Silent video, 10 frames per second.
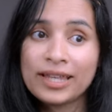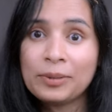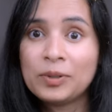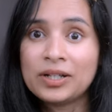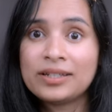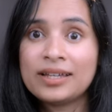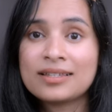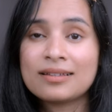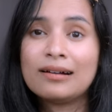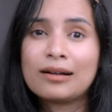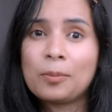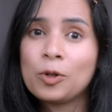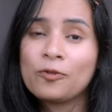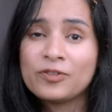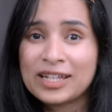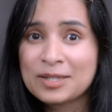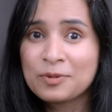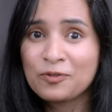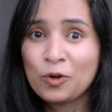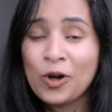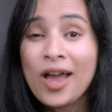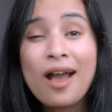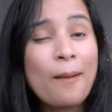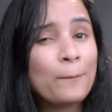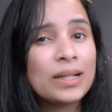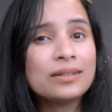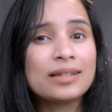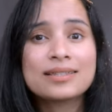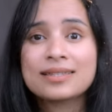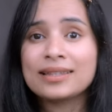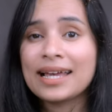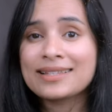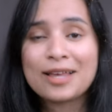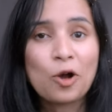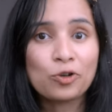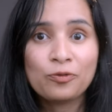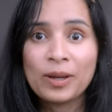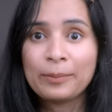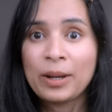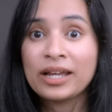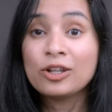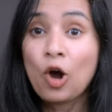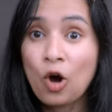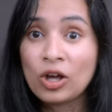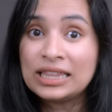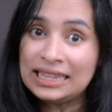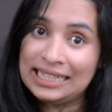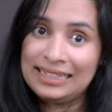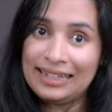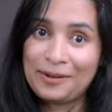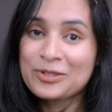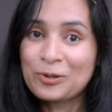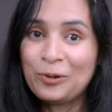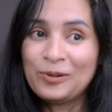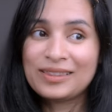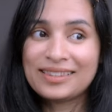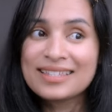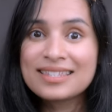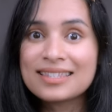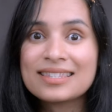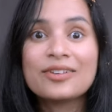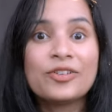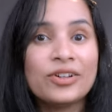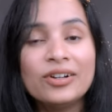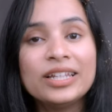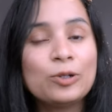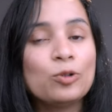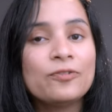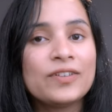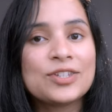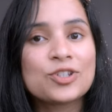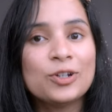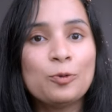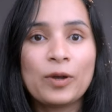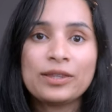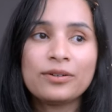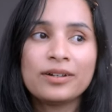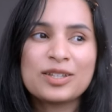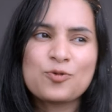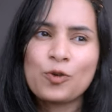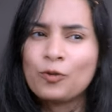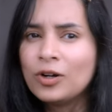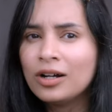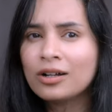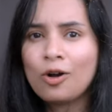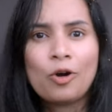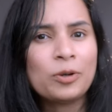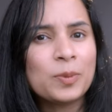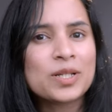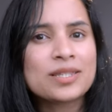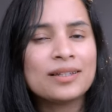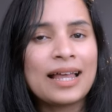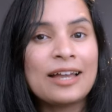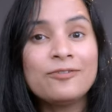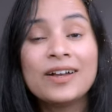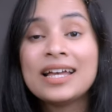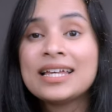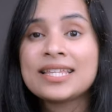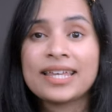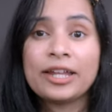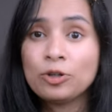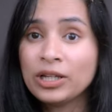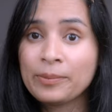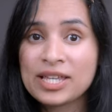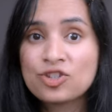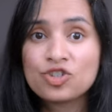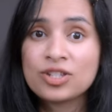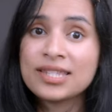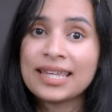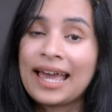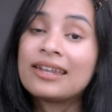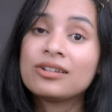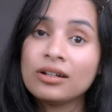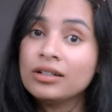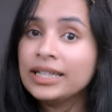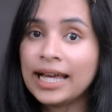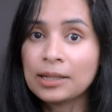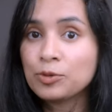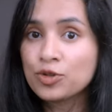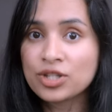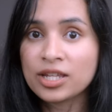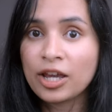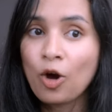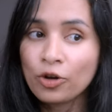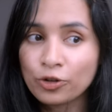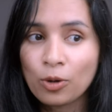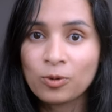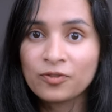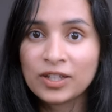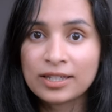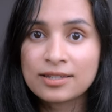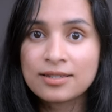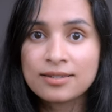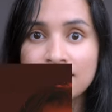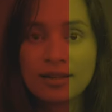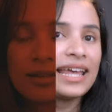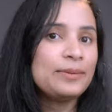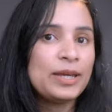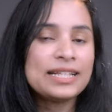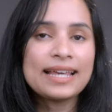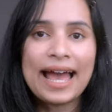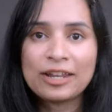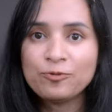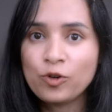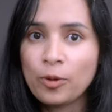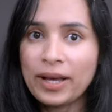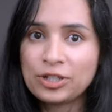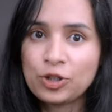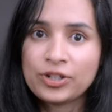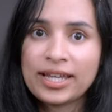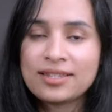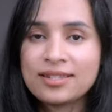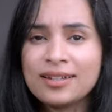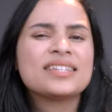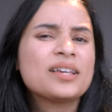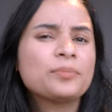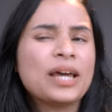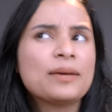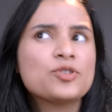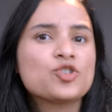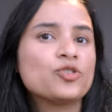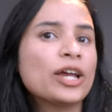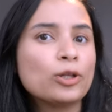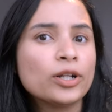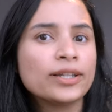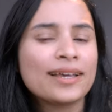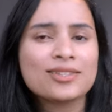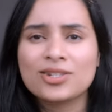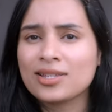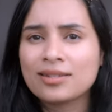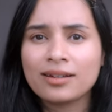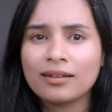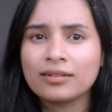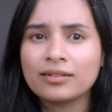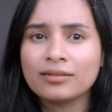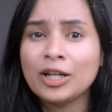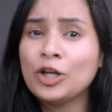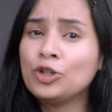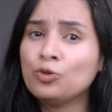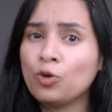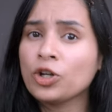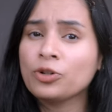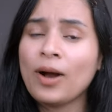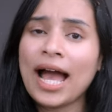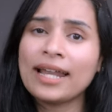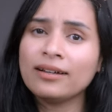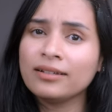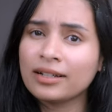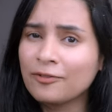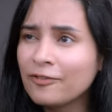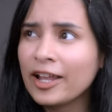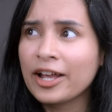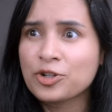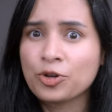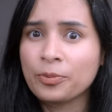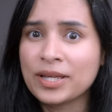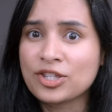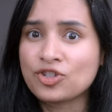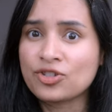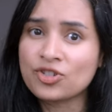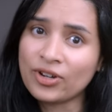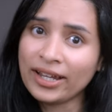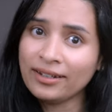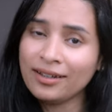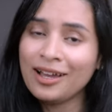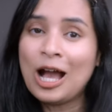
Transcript: their birthdays a couple of days before, but it slides out of my mind on on the day. So this is a really cool feature whether it's for work or personal life. Scheduling messages can really help you stay on top of things. Animate and format your text. Sometimes regular text doesn't cut it. You want to add a little flair to your messages, right?